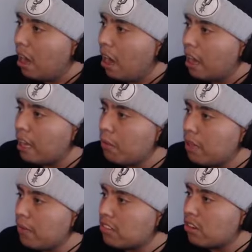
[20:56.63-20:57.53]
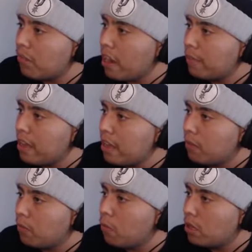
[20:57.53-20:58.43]
I can't believe I survived that.
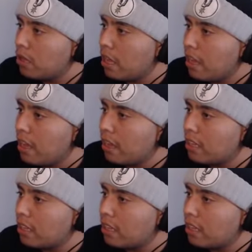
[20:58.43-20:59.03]
What the heck?